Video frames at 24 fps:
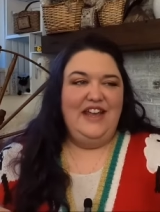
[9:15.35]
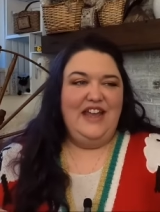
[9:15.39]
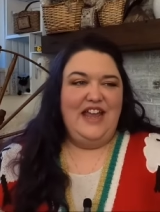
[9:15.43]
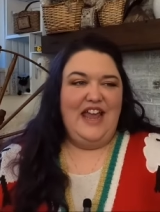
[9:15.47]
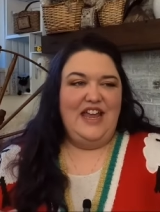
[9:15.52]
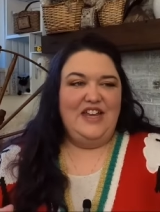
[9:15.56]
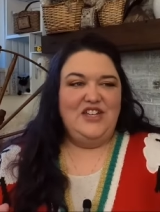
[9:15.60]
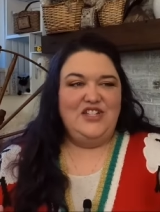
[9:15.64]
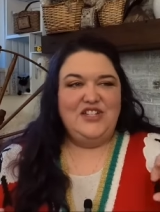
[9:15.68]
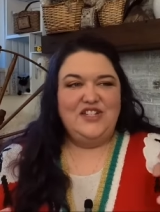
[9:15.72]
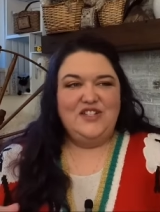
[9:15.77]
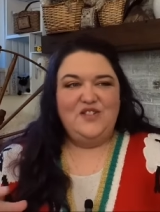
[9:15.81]

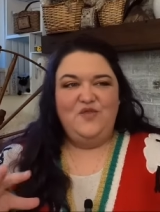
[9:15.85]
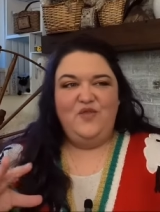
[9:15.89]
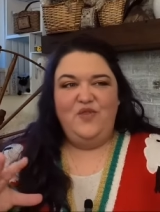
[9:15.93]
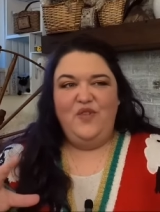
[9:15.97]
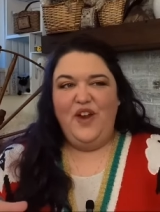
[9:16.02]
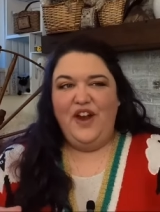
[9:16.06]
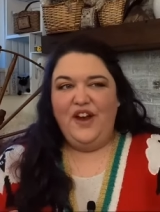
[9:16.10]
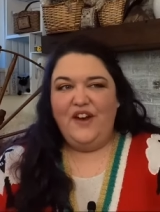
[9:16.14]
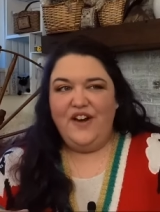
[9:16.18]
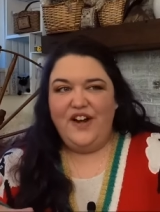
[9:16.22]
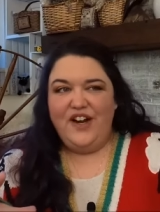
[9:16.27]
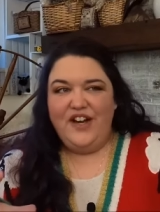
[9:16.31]
and just
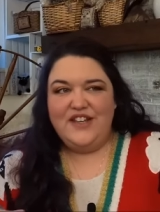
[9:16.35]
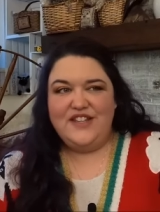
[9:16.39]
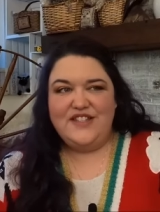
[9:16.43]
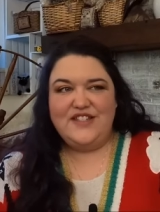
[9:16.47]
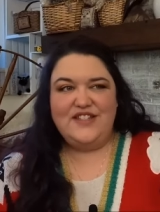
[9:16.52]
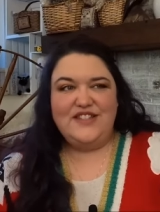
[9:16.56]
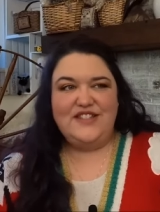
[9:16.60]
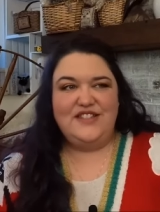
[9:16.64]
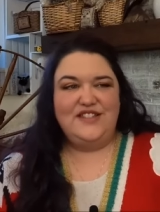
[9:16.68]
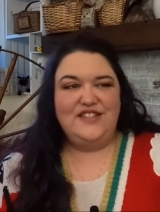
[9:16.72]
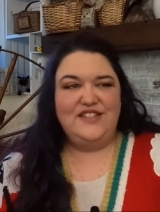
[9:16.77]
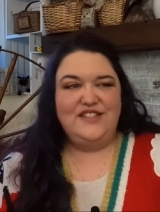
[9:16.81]

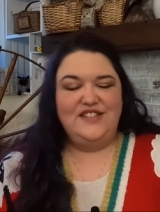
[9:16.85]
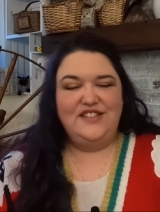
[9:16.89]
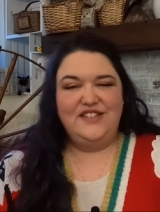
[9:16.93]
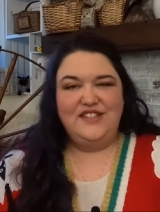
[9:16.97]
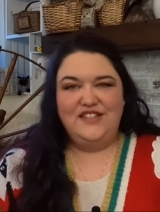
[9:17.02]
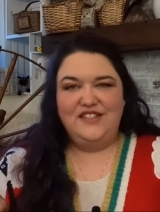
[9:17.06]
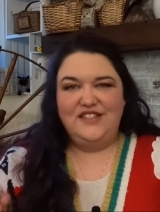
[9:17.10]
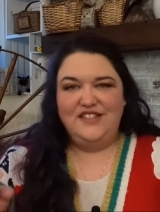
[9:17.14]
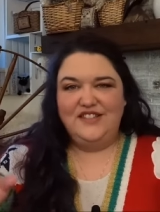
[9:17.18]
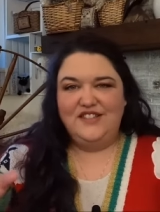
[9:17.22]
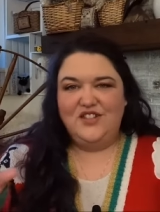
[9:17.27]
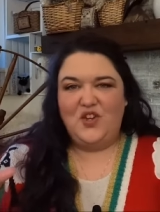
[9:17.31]
various
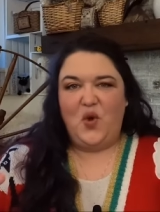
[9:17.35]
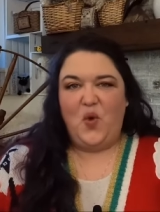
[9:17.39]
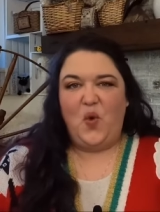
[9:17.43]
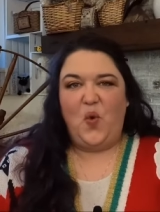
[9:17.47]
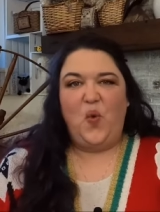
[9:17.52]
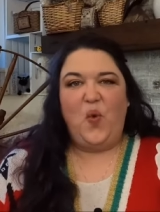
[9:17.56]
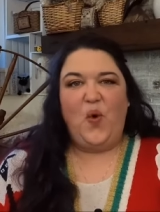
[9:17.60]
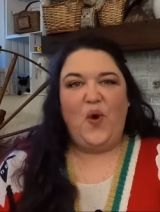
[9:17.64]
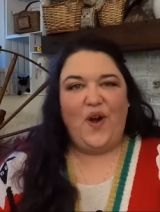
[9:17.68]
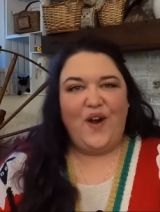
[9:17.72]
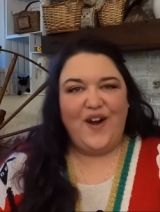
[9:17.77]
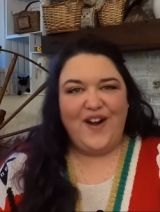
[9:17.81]

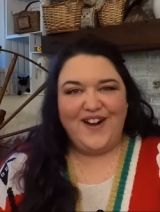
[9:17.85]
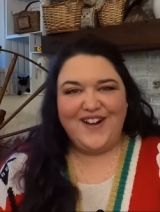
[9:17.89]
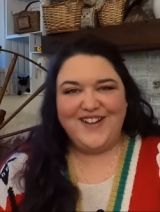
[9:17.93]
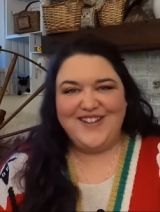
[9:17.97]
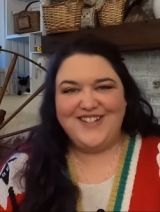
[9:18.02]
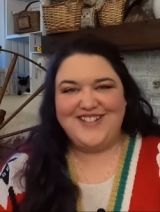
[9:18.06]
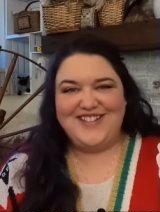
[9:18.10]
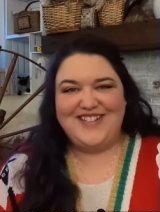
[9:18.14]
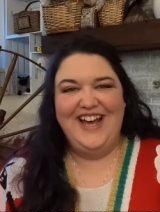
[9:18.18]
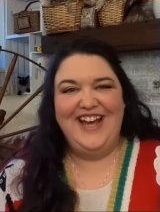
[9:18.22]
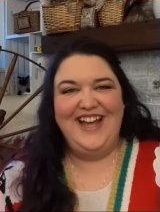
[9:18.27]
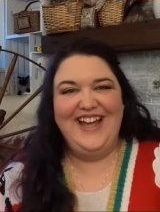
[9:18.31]

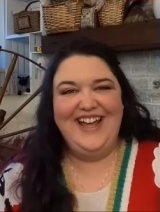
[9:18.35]
quirks.